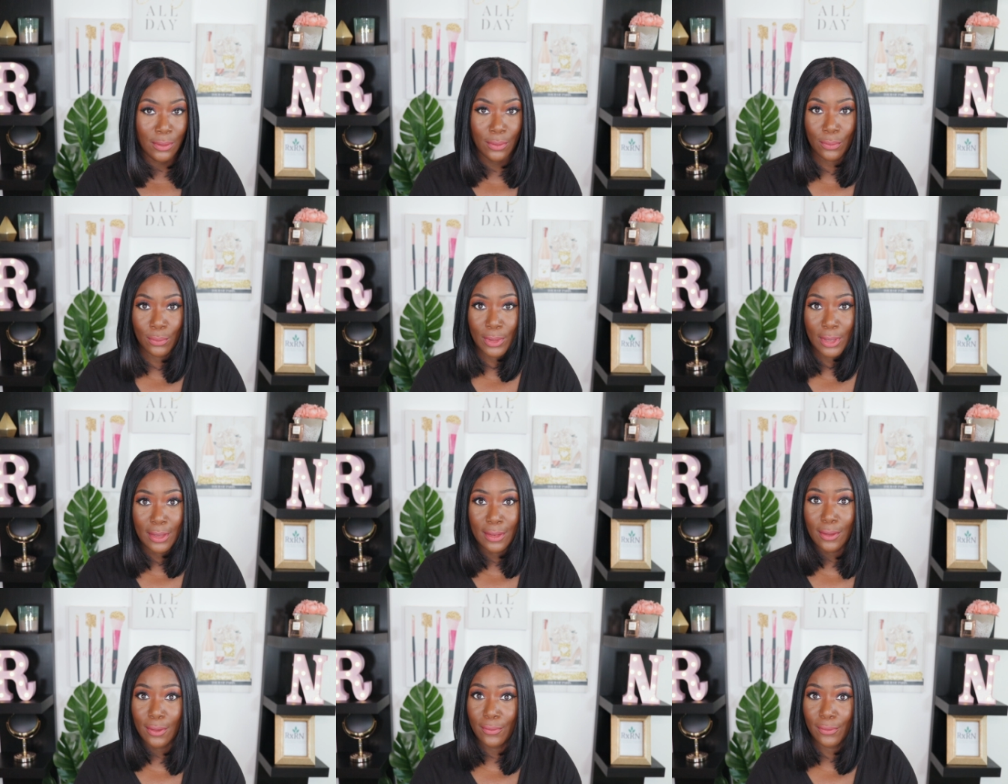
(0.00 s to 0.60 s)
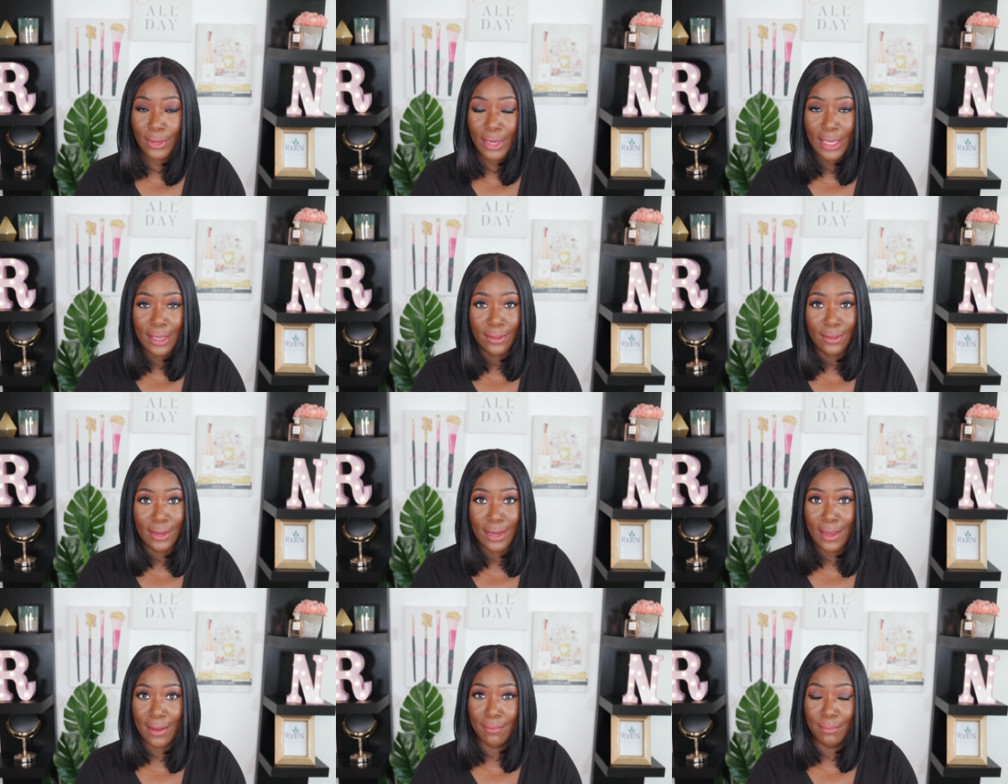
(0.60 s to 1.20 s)
well over 8 or
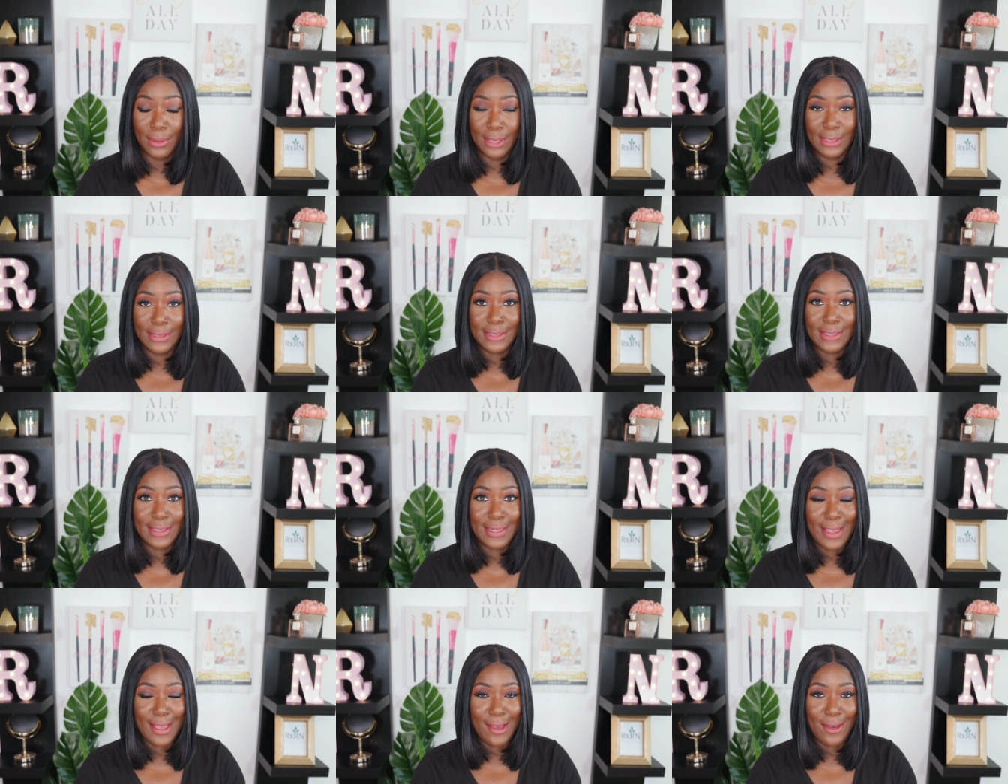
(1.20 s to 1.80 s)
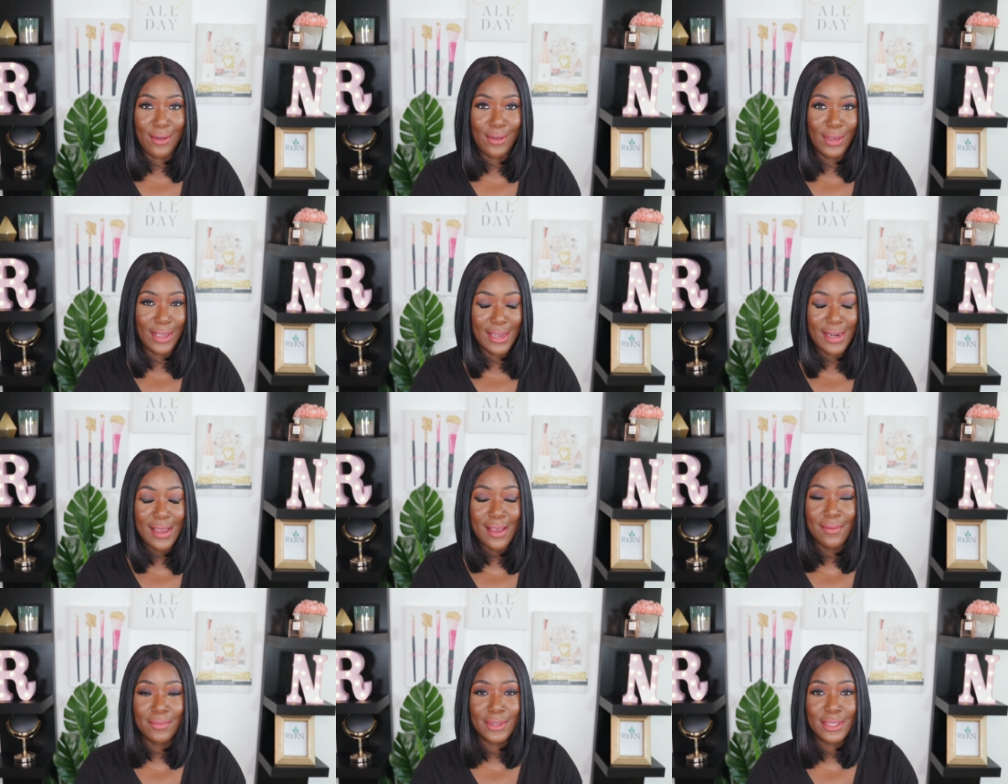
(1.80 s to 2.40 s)
9 months now, and
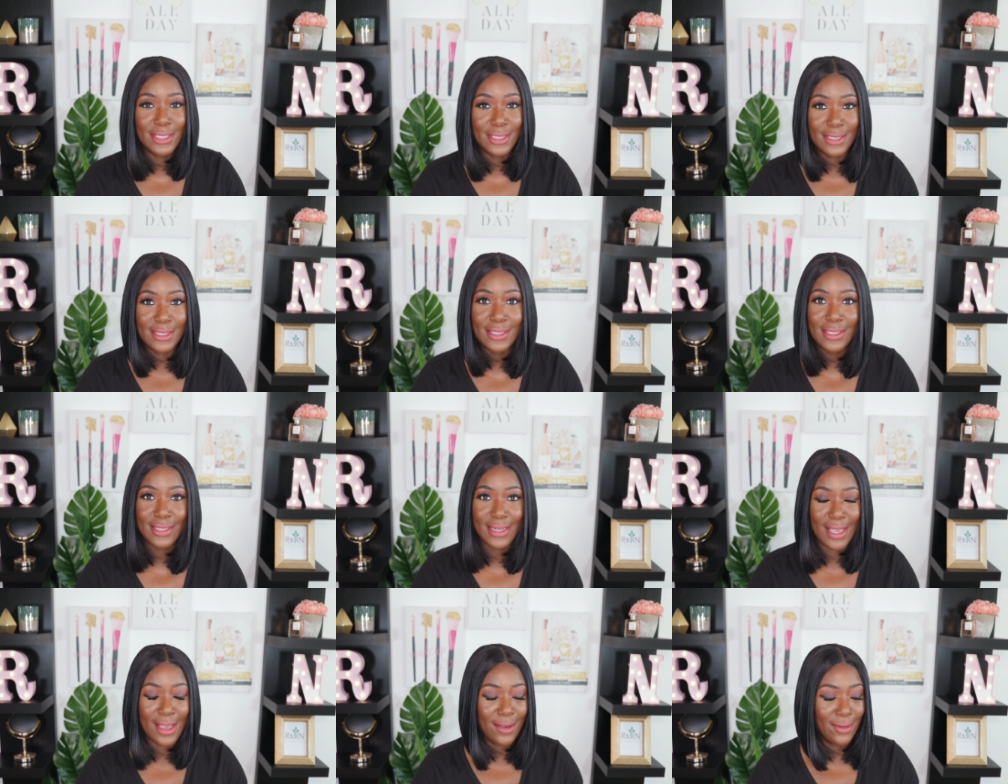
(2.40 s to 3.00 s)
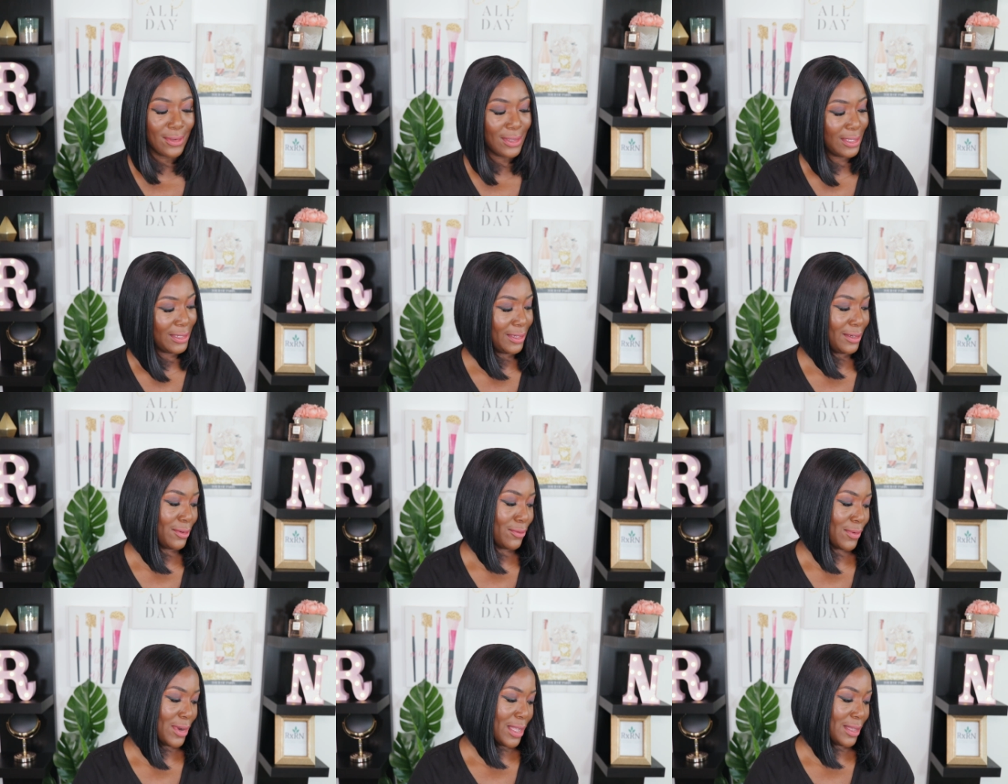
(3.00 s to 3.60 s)
I'm just now getting
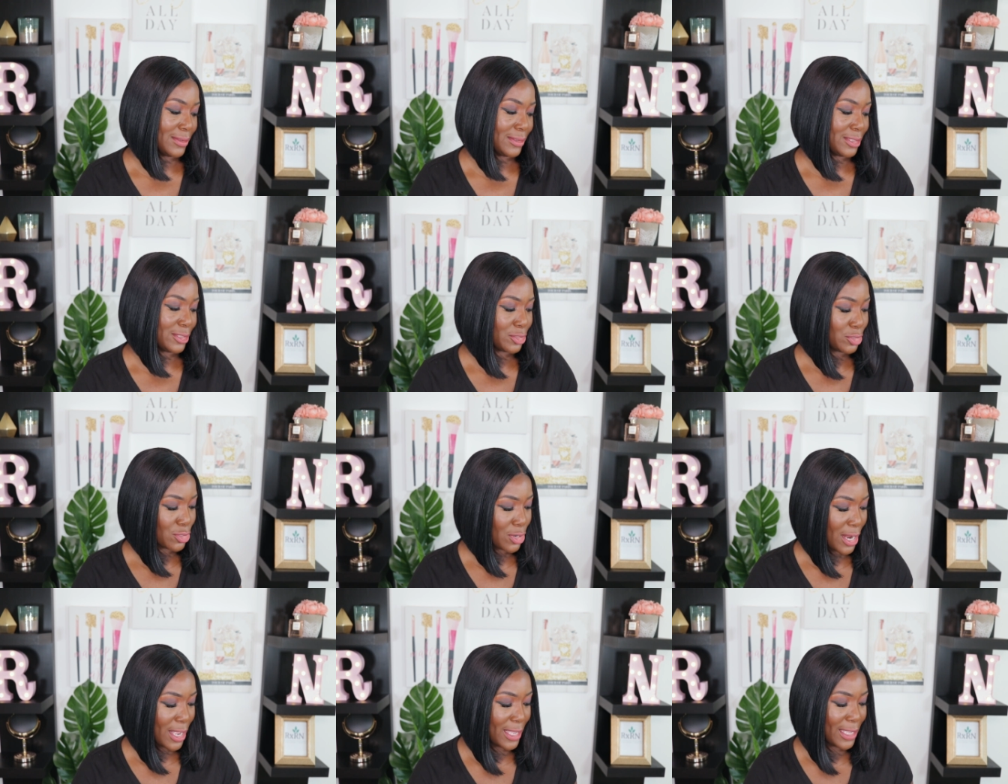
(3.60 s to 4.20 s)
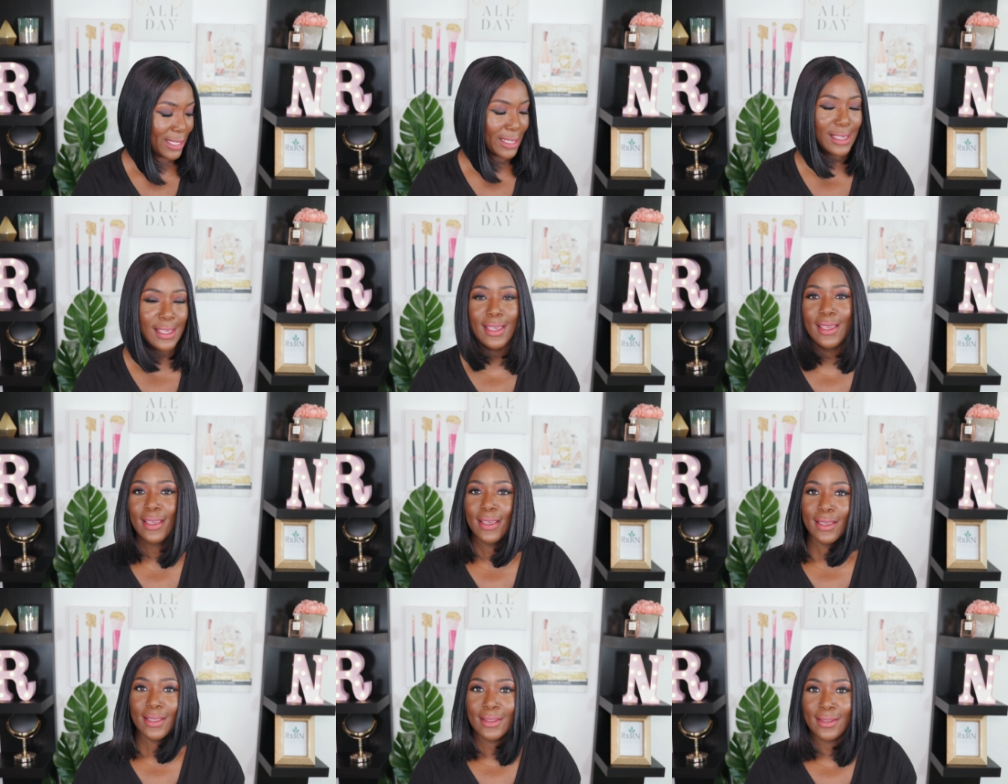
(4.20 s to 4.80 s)
around to trying
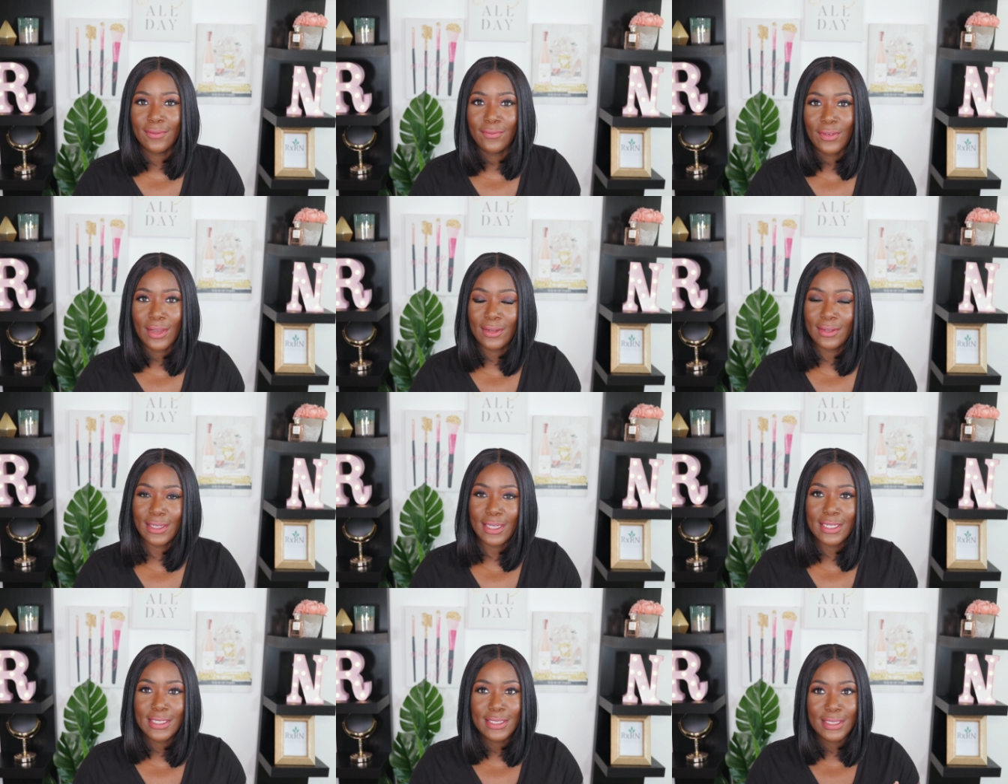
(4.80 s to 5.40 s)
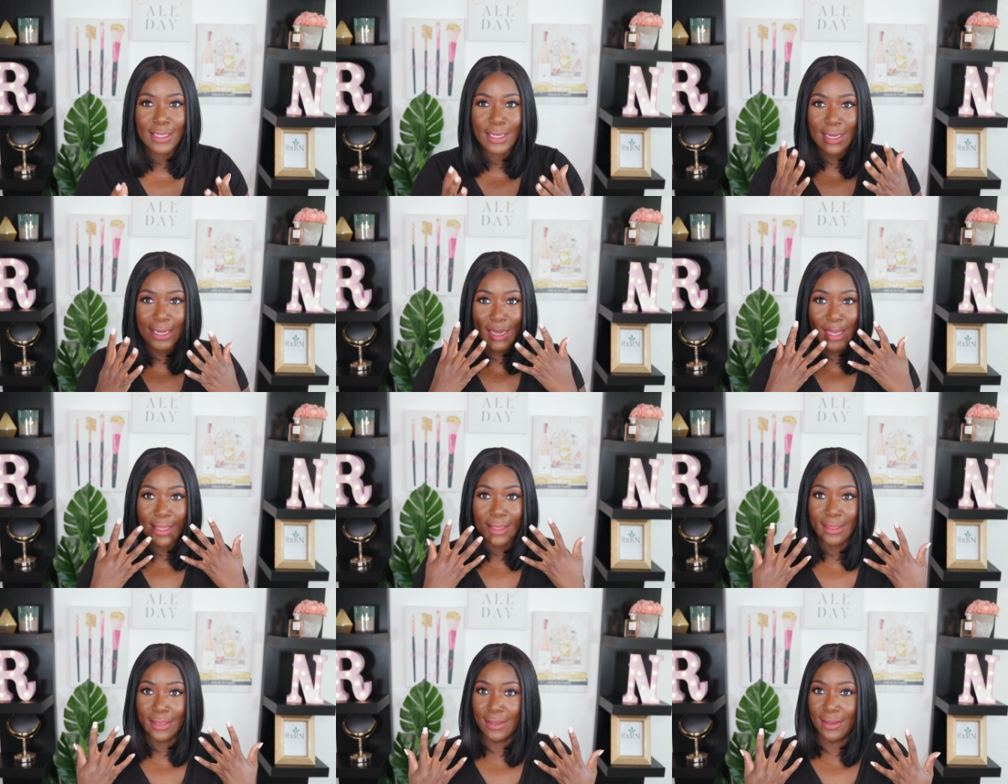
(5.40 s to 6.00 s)
the foundation, and
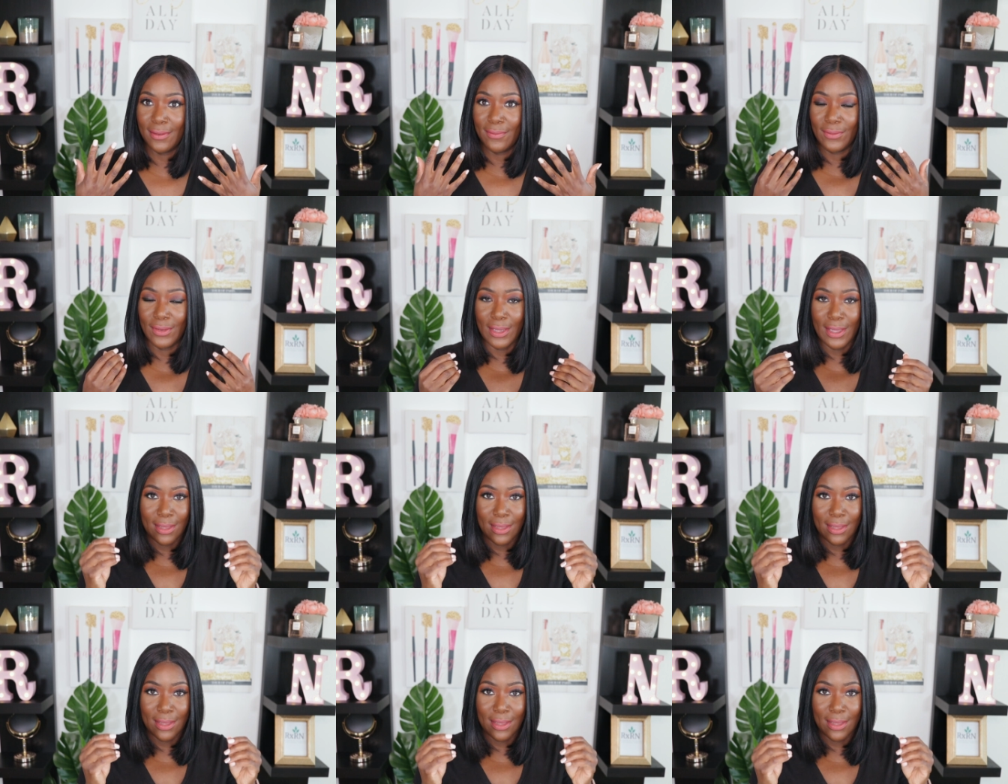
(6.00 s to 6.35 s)
I love it.